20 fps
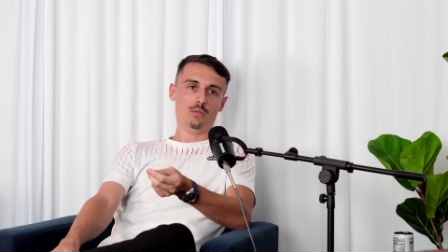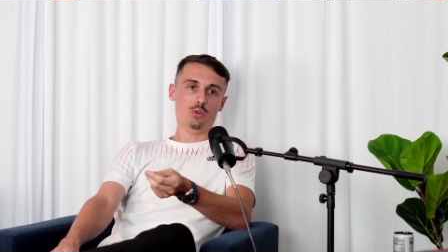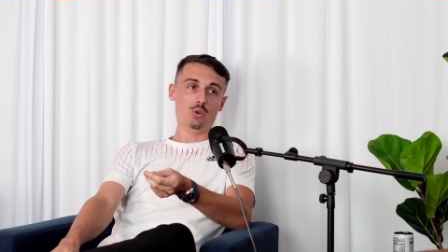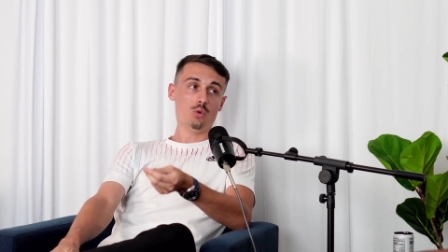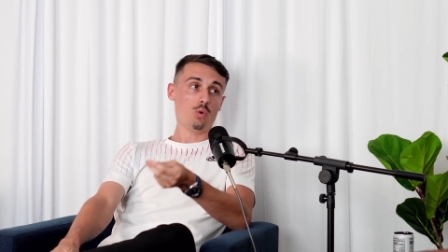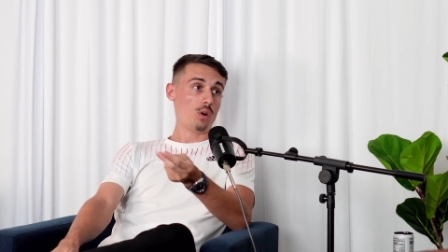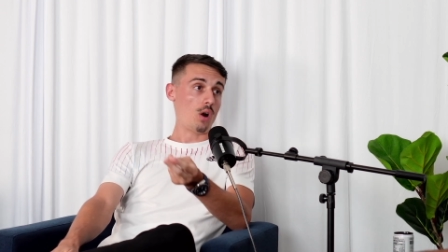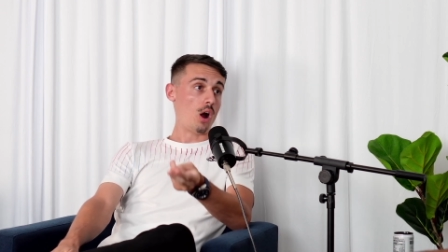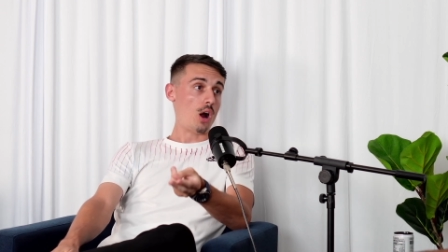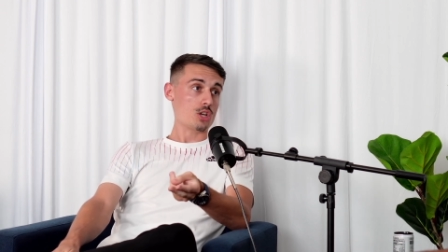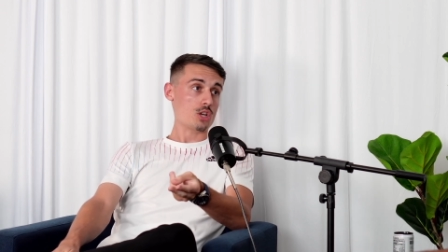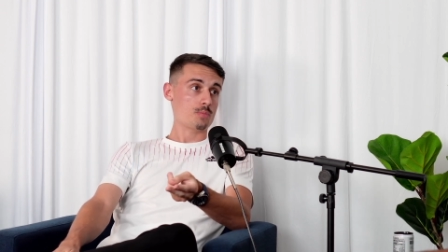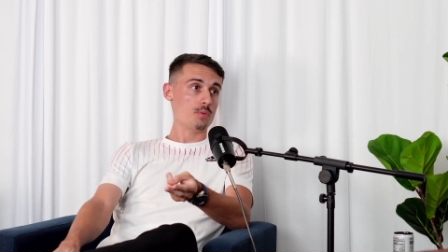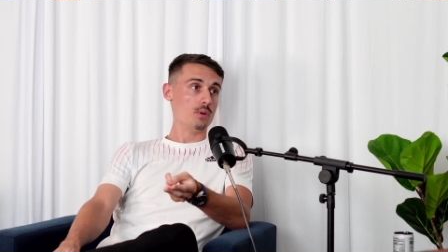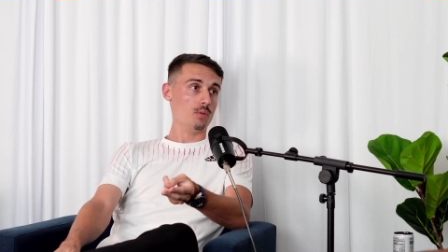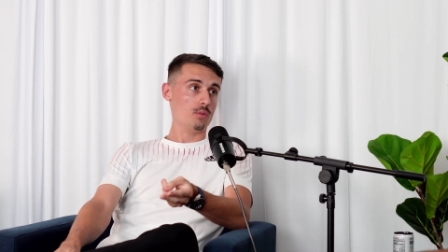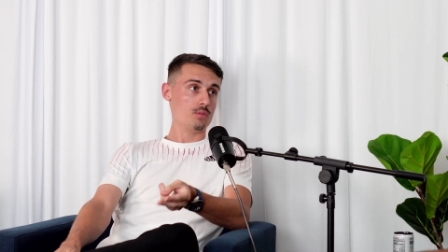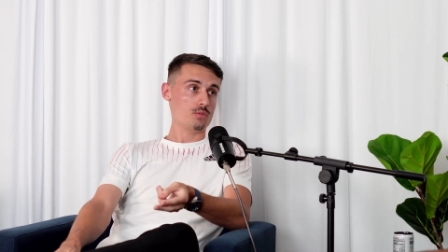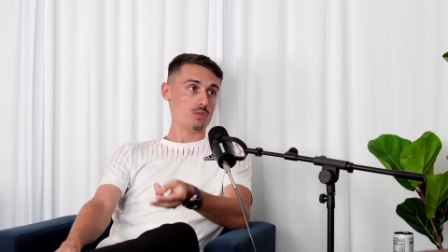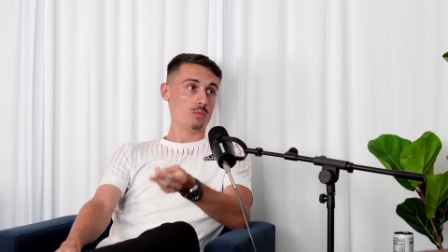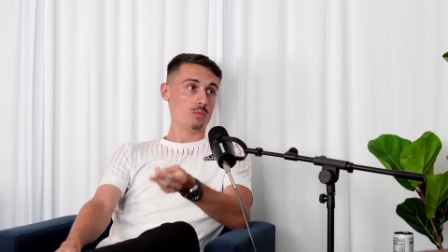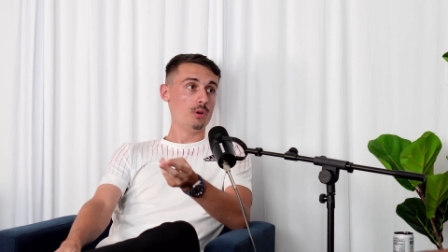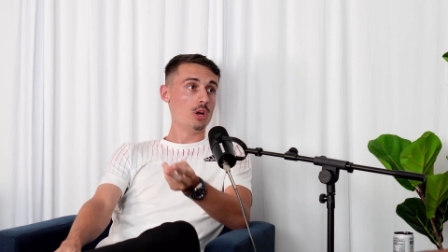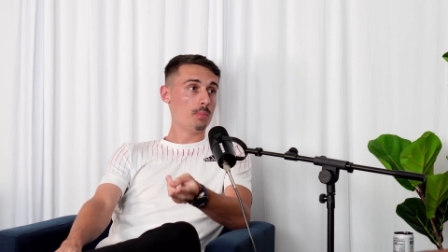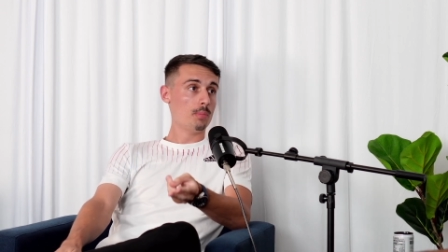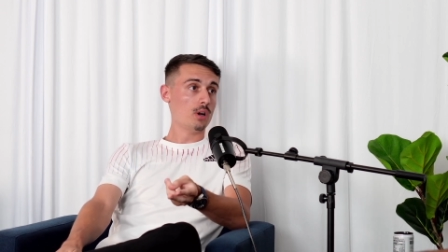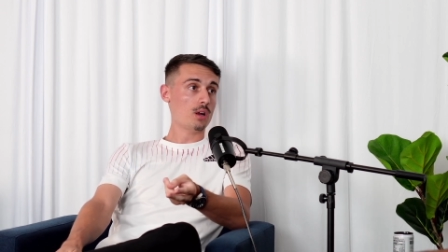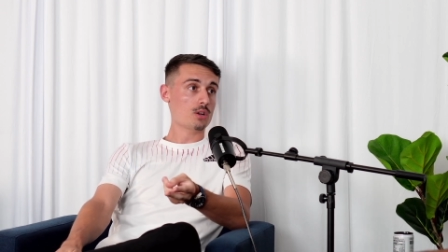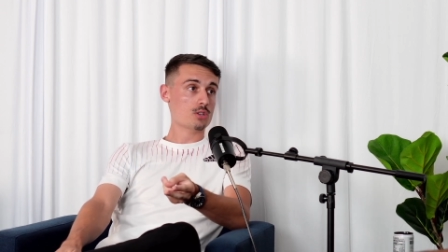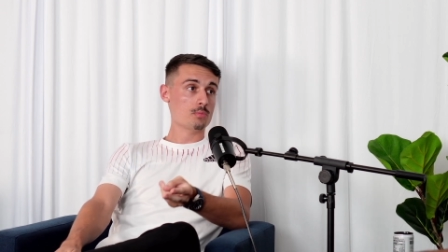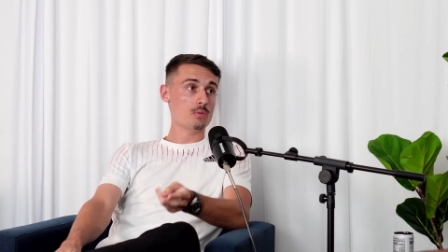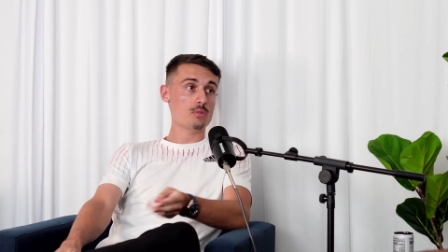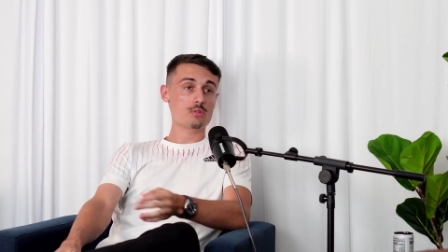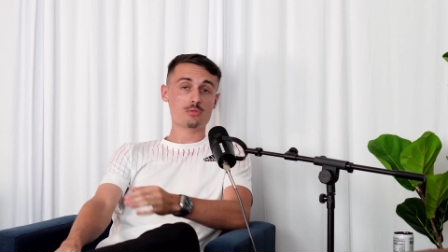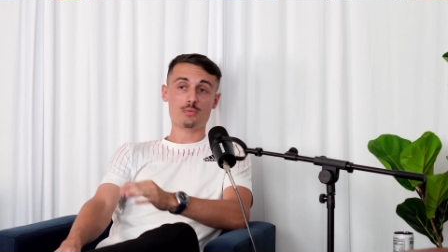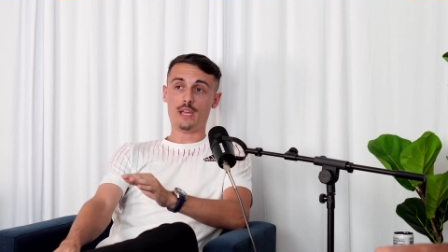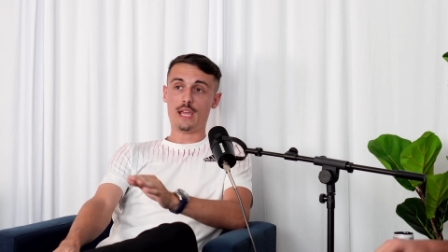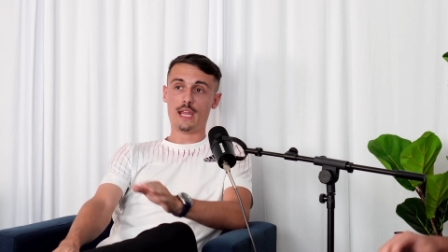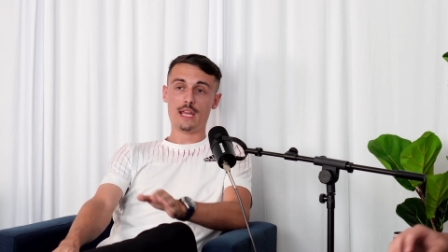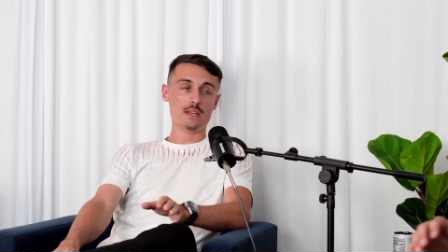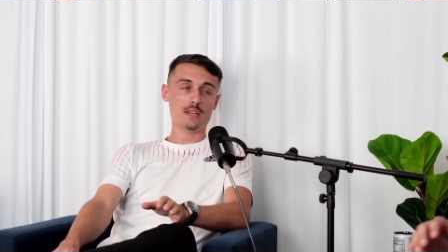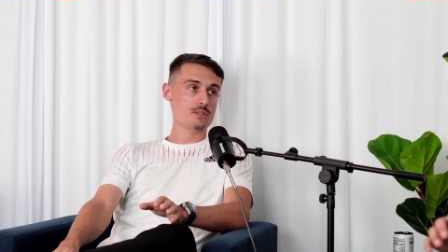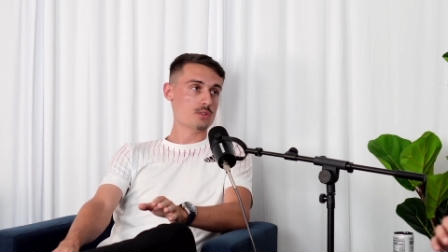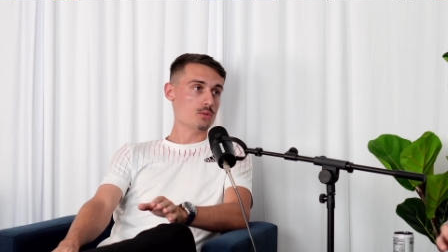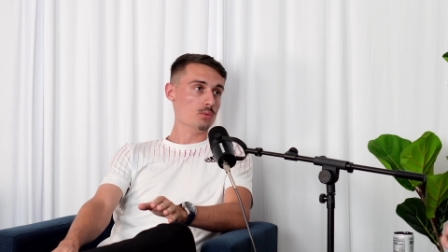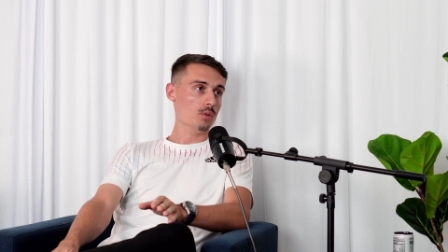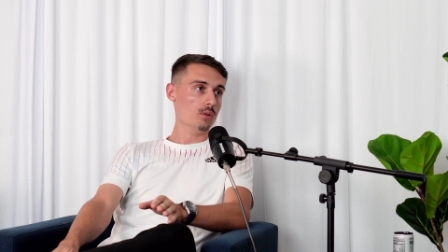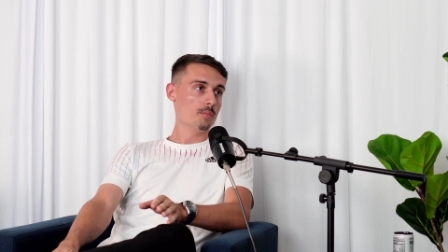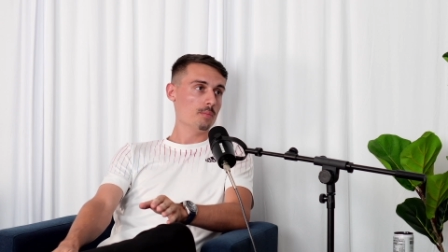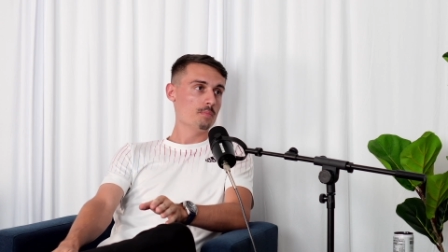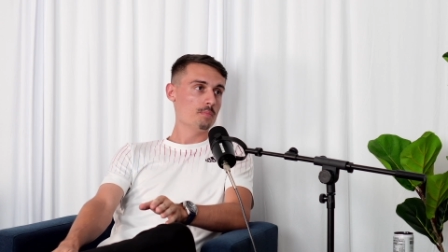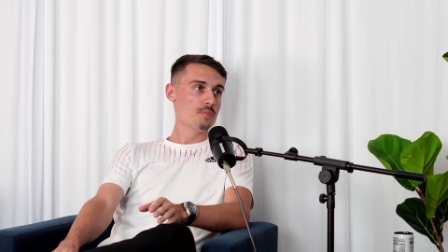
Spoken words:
who are entrepreneurs, who are purebred entrepreneurs. We hated school.